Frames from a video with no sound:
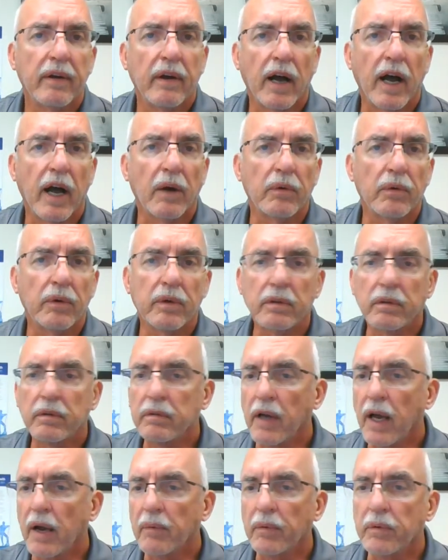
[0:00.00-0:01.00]
I
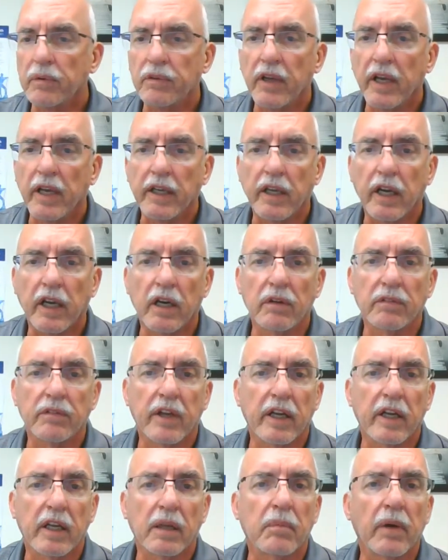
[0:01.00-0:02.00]
will take care of
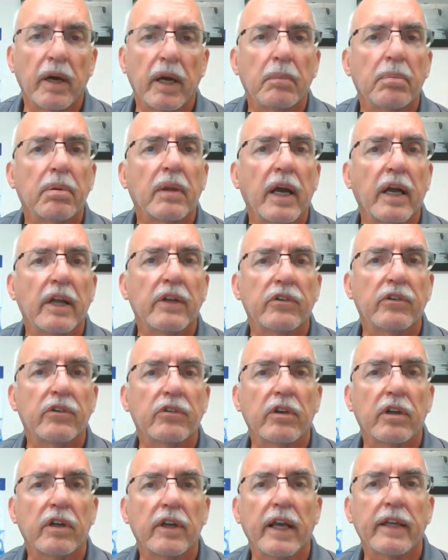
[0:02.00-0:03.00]
getting my appliances
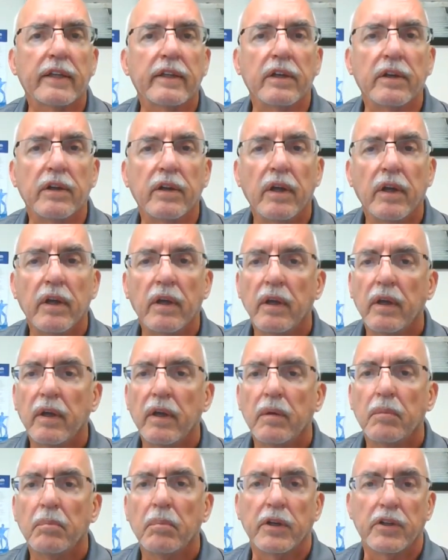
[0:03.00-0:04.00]
connected.
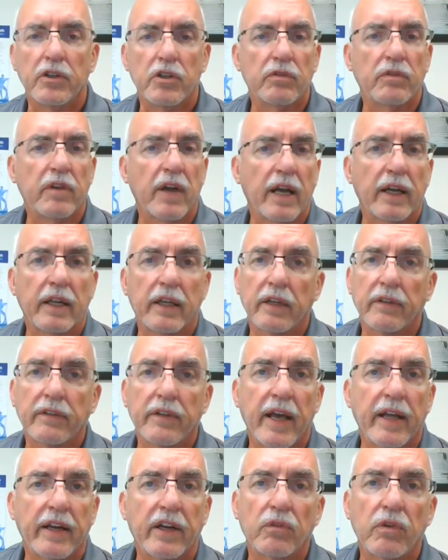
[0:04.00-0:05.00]
But you've got to get
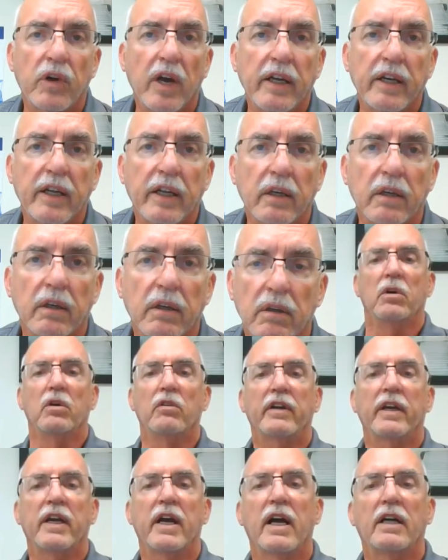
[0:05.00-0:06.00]
that in writing.
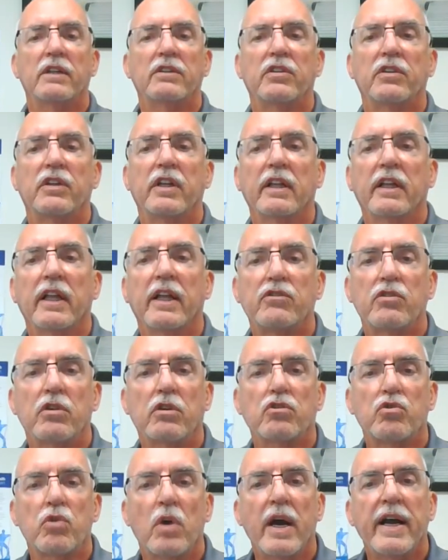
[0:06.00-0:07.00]
Moving on to the
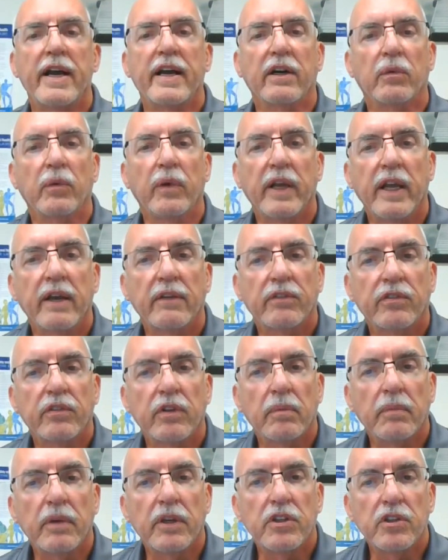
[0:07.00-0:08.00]
electric dryer, we have
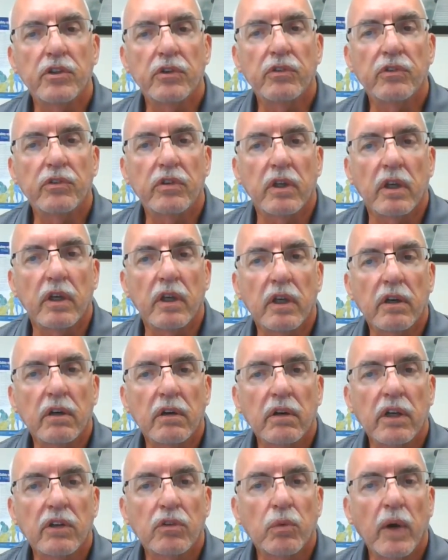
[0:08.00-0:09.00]
some issues
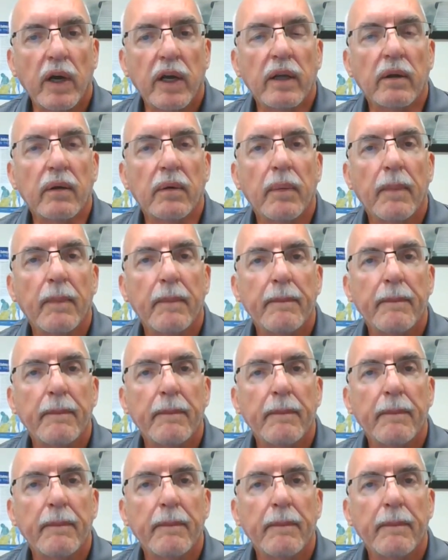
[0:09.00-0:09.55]
here as well.